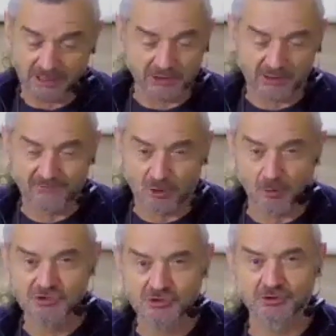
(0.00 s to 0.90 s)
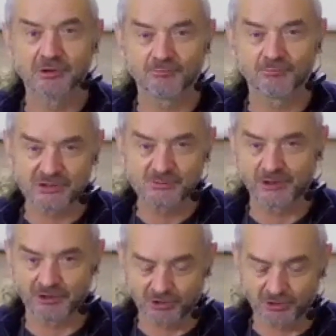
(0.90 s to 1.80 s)
and you have an option of which one
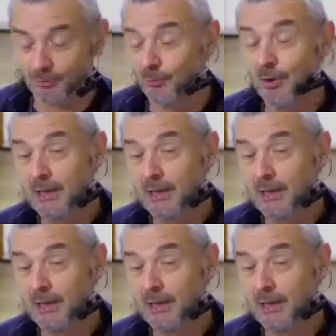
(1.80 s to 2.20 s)
you do,